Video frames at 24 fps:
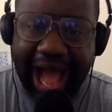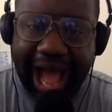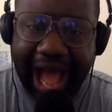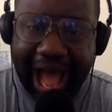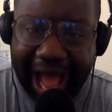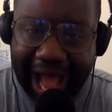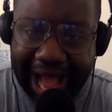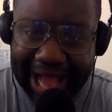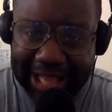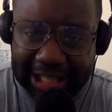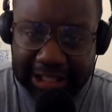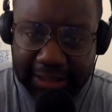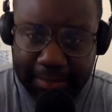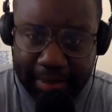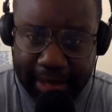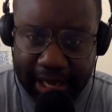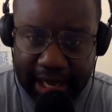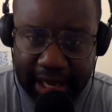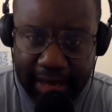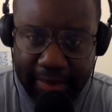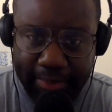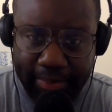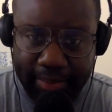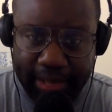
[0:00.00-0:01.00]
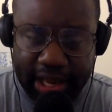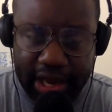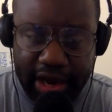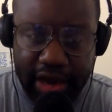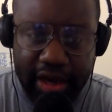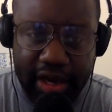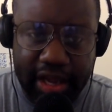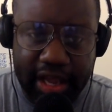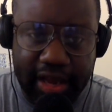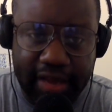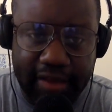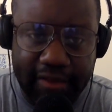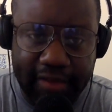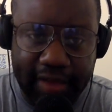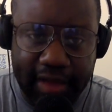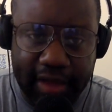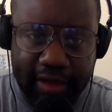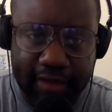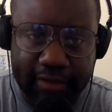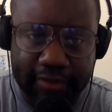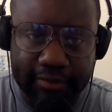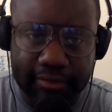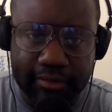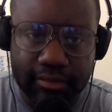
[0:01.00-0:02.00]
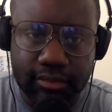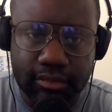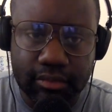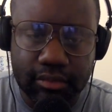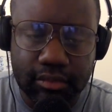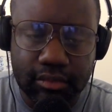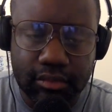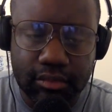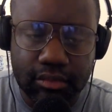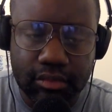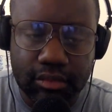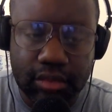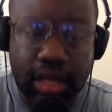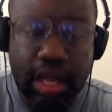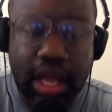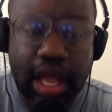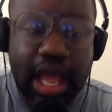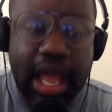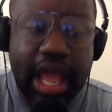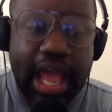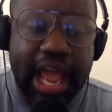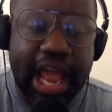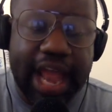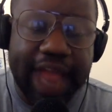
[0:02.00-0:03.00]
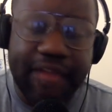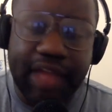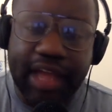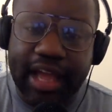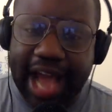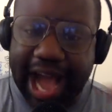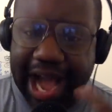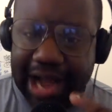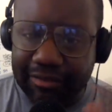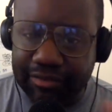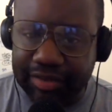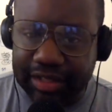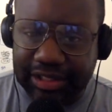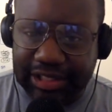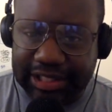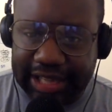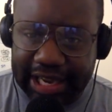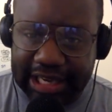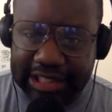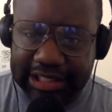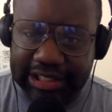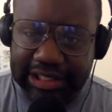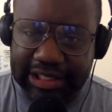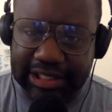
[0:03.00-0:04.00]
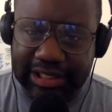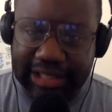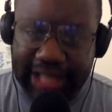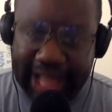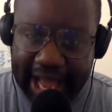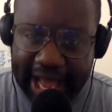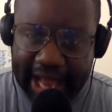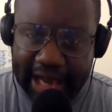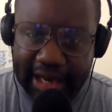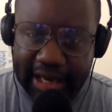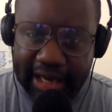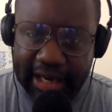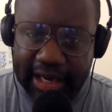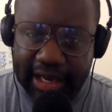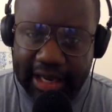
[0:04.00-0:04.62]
highest paid player in the NFL. And the conversation that